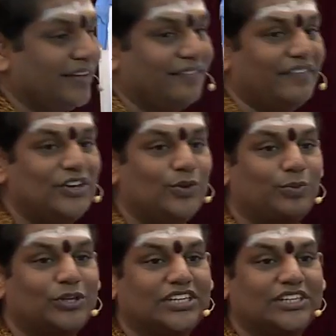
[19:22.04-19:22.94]
When you
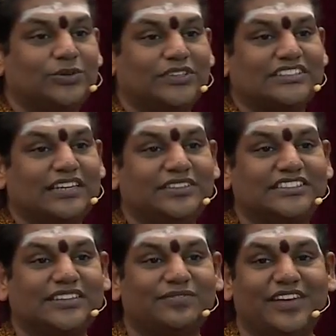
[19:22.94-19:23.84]
project yourself in
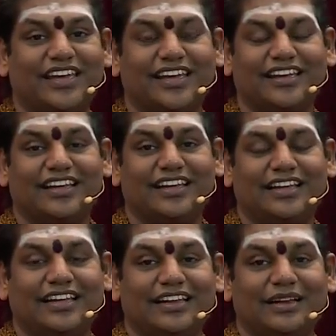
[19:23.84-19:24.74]
some way,
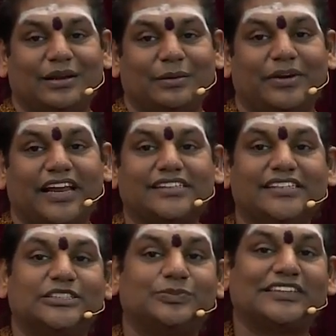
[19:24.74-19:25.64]
but
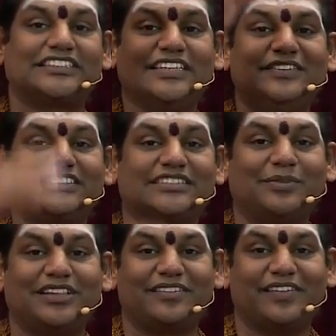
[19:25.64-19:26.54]
others perceive in
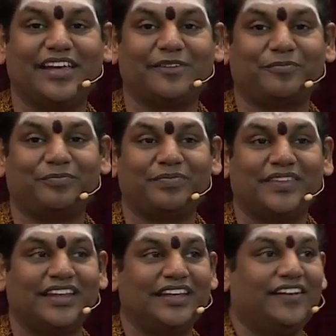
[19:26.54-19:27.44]
some other way,
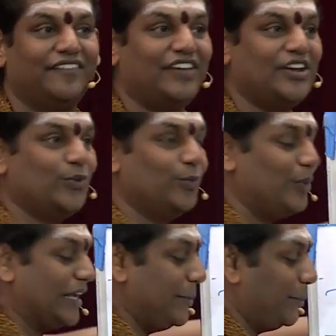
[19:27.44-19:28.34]
when you
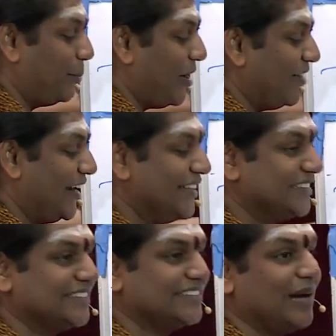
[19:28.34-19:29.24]
become
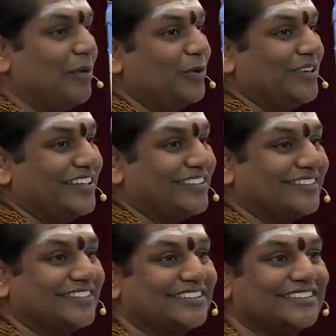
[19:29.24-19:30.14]
powerless about
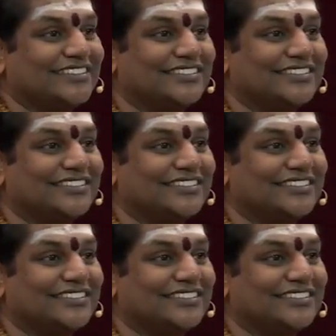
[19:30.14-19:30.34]
it,